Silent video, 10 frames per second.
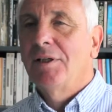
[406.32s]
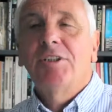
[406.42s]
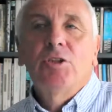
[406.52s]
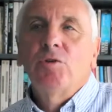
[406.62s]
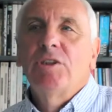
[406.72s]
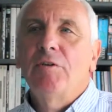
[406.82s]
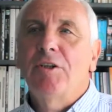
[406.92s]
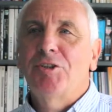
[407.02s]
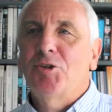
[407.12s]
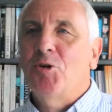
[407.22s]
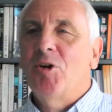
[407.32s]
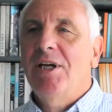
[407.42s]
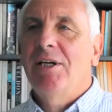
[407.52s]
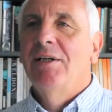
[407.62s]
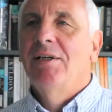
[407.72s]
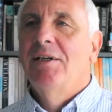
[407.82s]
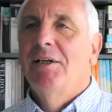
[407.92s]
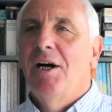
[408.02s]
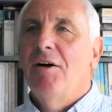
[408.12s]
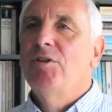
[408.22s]
It's also the story
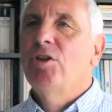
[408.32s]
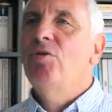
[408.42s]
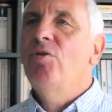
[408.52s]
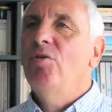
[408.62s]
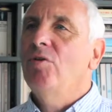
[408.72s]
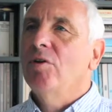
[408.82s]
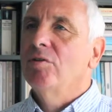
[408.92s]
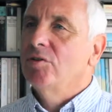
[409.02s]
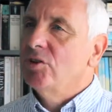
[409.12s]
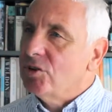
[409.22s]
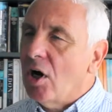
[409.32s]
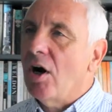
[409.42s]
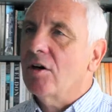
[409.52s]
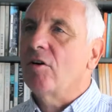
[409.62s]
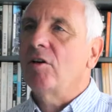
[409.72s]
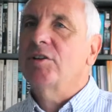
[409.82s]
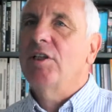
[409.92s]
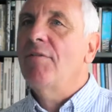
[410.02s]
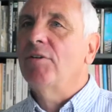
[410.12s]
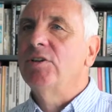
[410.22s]
of two star-crossed
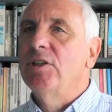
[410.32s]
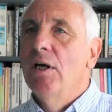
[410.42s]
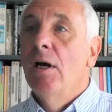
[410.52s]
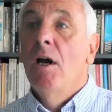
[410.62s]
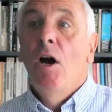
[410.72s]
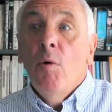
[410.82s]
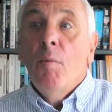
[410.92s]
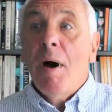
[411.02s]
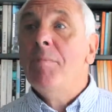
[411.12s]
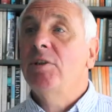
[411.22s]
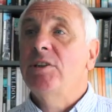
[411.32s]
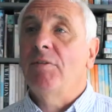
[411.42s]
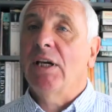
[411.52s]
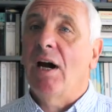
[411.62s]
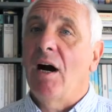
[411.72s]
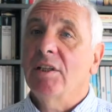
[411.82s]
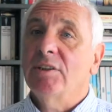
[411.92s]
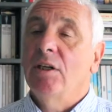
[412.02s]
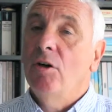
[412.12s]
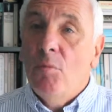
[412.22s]
lovers who are members of the
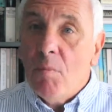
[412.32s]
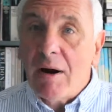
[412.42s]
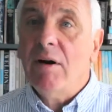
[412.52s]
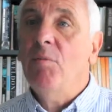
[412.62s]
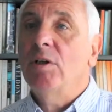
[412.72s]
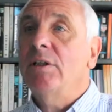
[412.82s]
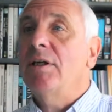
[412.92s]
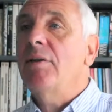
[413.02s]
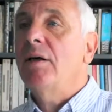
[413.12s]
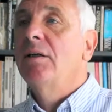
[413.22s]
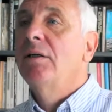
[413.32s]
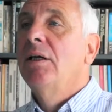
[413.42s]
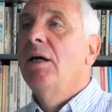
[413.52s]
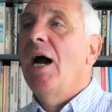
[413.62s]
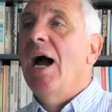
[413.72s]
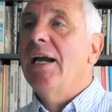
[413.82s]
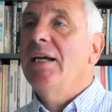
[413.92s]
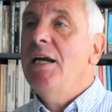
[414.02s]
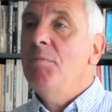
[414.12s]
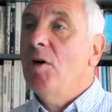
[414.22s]
cast, who marry one another
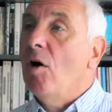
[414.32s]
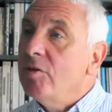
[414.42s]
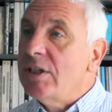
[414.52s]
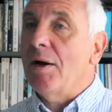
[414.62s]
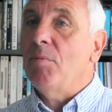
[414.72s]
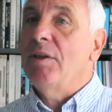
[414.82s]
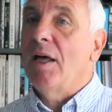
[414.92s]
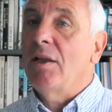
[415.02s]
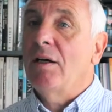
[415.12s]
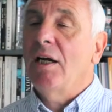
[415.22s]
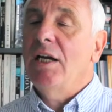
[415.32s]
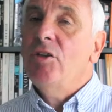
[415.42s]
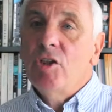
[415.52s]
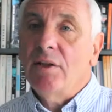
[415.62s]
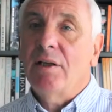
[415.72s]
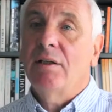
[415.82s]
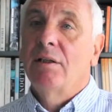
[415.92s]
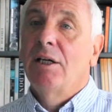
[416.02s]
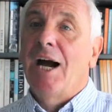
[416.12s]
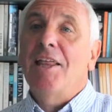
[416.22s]
and keep contact with each other
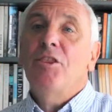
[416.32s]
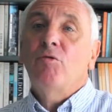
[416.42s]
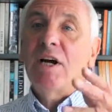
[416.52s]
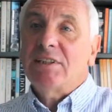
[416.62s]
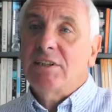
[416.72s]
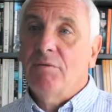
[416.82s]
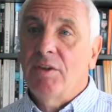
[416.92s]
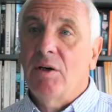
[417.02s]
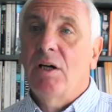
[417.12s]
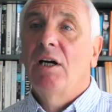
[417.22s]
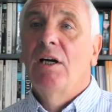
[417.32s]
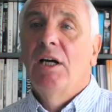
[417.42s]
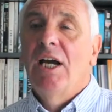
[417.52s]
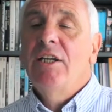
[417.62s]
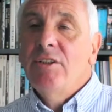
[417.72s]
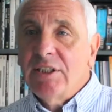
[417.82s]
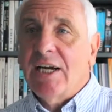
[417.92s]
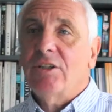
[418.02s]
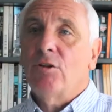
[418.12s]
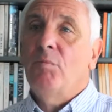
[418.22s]
and the rest of the
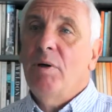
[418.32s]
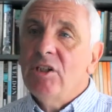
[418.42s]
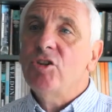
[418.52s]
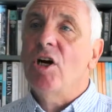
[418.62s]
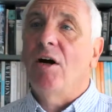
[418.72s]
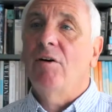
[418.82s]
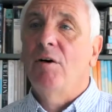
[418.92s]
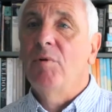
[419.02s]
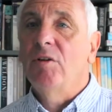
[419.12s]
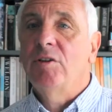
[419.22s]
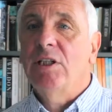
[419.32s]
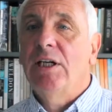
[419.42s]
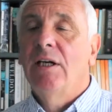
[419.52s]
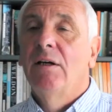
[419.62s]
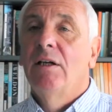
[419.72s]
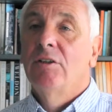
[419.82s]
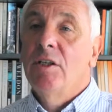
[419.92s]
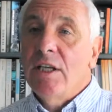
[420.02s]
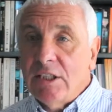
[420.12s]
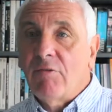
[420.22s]
international Peace Child community
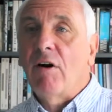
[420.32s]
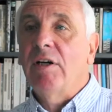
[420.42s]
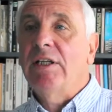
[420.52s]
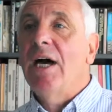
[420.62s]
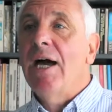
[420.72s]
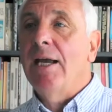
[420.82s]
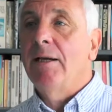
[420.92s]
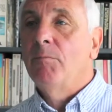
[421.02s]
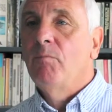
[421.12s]
to this very day.